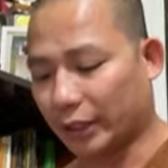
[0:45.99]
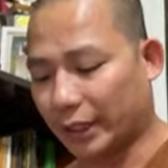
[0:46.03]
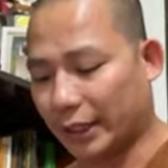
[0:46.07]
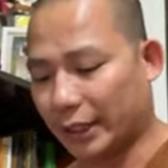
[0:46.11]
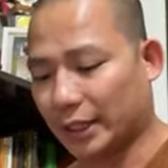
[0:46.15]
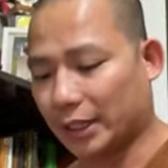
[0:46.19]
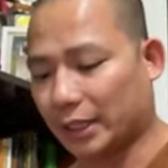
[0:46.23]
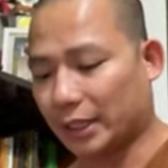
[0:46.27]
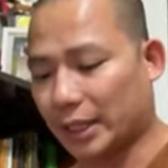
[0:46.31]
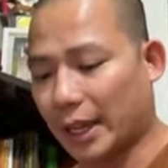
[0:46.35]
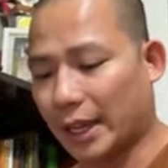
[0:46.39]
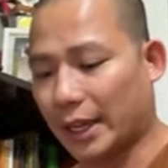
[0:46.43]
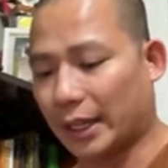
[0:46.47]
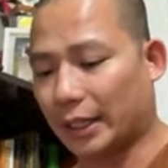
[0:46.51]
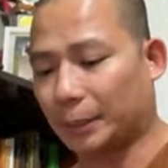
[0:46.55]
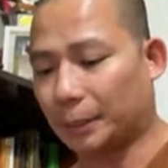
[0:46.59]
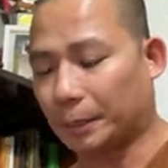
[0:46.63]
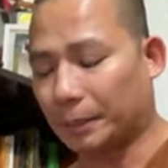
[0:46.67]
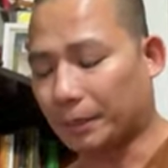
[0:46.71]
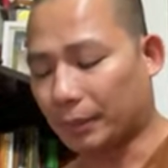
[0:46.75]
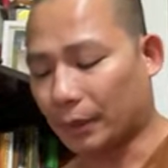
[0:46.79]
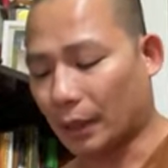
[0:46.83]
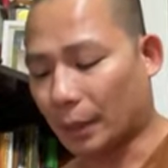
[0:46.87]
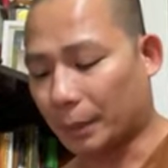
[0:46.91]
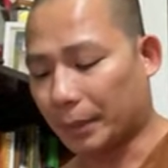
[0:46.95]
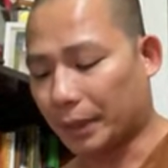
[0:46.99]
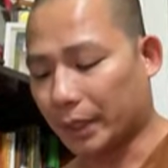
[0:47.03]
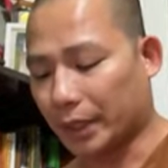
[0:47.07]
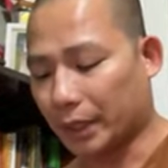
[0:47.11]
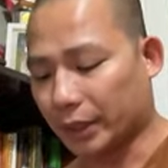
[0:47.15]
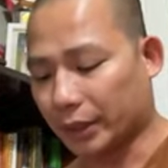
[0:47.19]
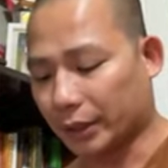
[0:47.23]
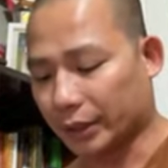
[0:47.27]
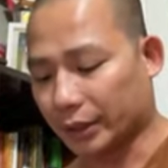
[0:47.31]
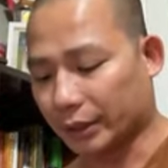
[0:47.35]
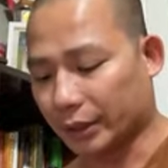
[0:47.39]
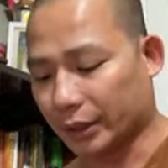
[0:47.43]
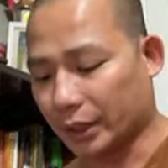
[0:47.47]
literally insane
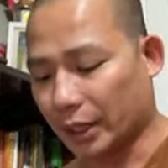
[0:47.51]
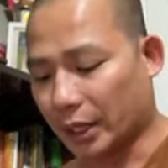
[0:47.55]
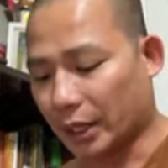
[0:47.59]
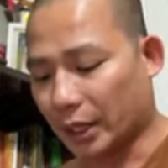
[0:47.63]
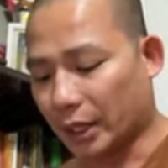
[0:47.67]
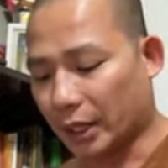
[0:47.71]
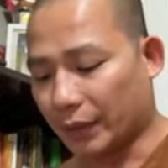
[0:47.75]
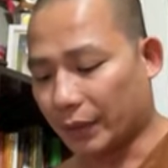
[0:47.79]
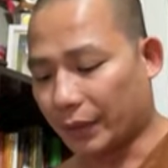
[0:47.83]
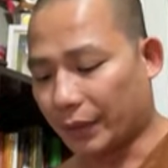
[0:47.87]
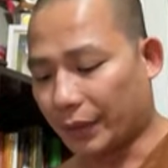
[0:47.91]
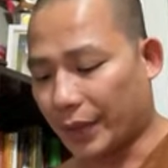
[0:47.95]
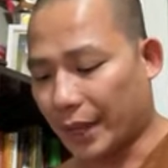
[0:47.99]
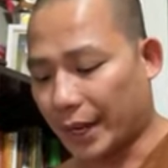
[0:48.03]
because